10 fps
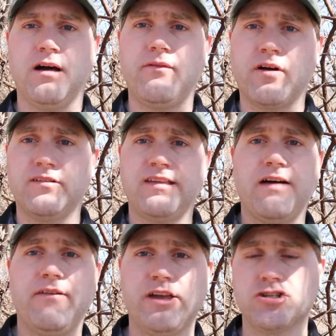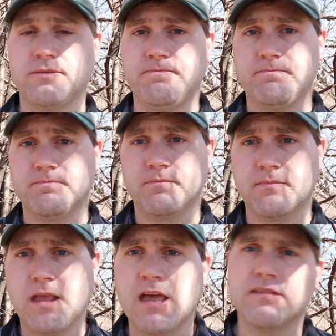of our
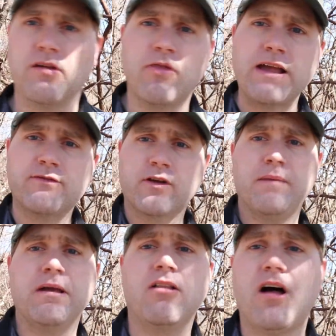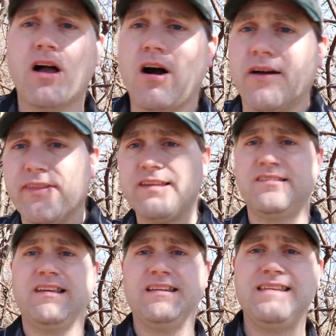salvation. So thanks for coming along on
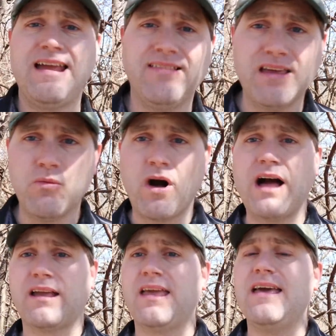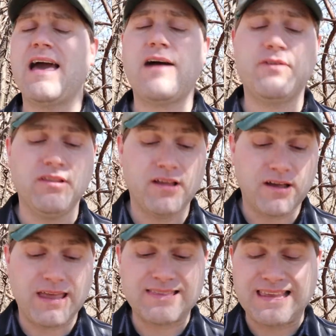this daily walk. Have a
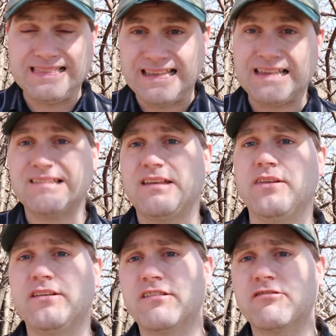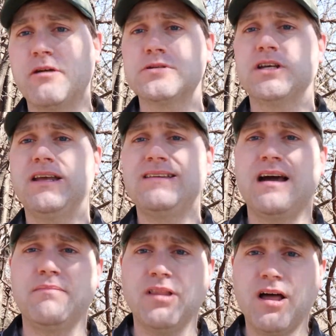look at the links in the description
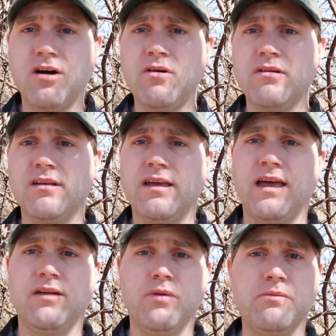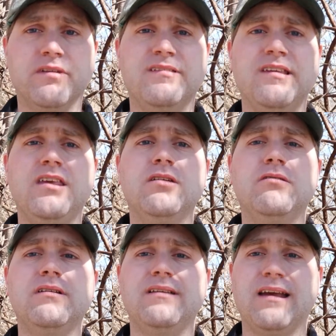down below and we will see
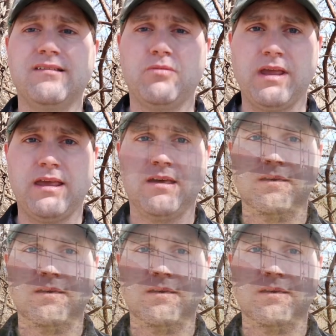you next week.